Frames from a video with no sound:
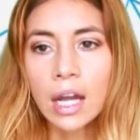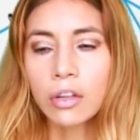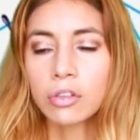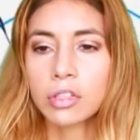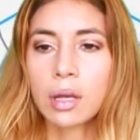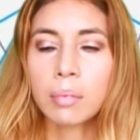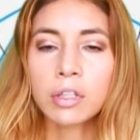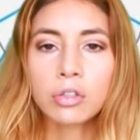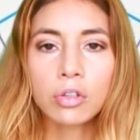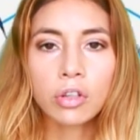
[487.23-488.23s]
You're stepping
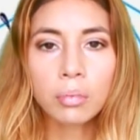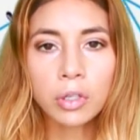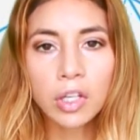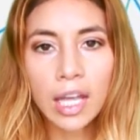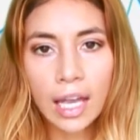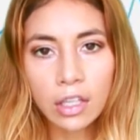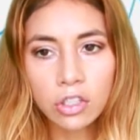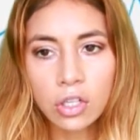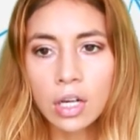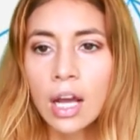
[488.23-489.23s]
into your
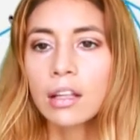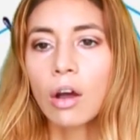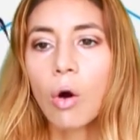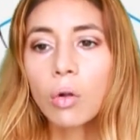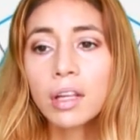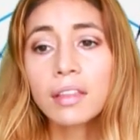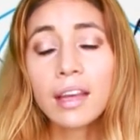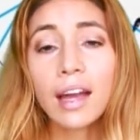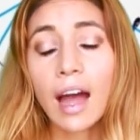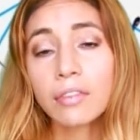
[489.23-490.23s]
communication. The only thing
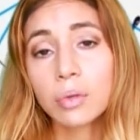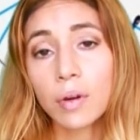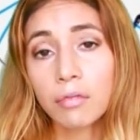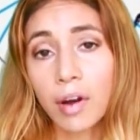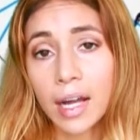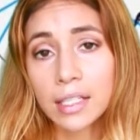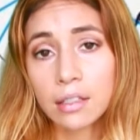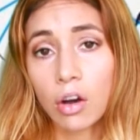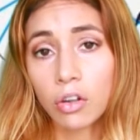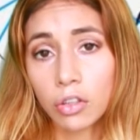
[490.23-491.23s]
I have to advise
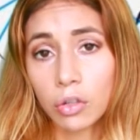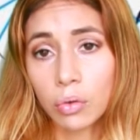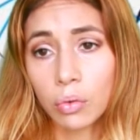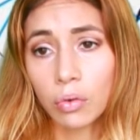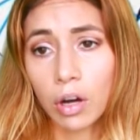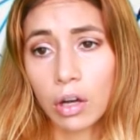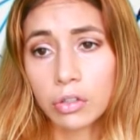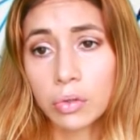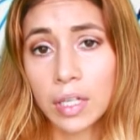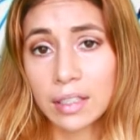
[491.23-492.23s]
on you
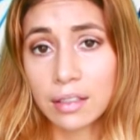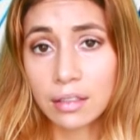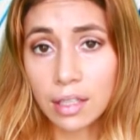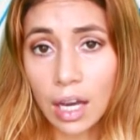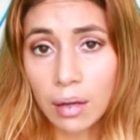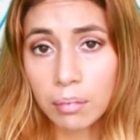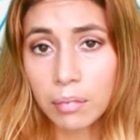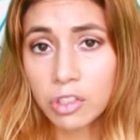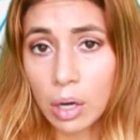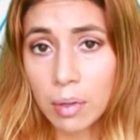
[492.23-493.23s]
during this time,
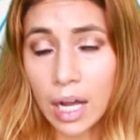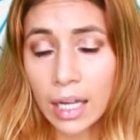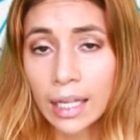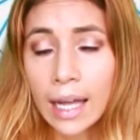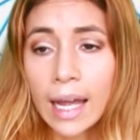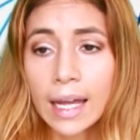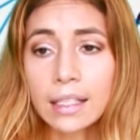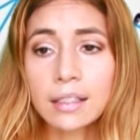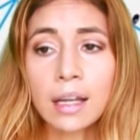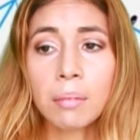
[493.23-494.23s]
Gemini,
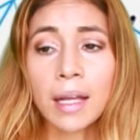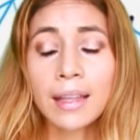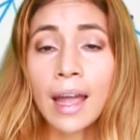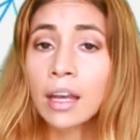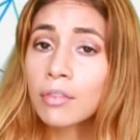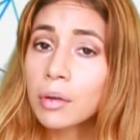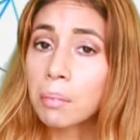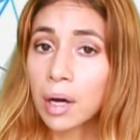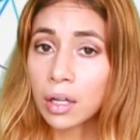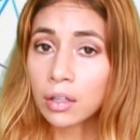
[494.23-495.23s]
is that by the end of the
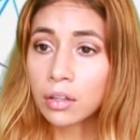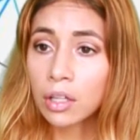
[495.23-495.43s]
month,